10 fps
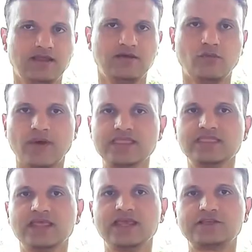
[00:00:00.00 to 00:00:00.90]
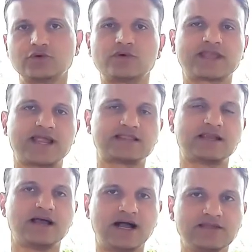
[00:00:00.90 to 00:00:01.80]
When they don't get
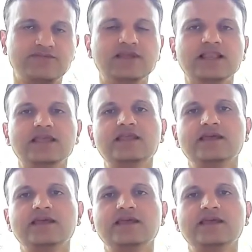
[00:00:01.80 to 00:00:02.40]
that high feeling,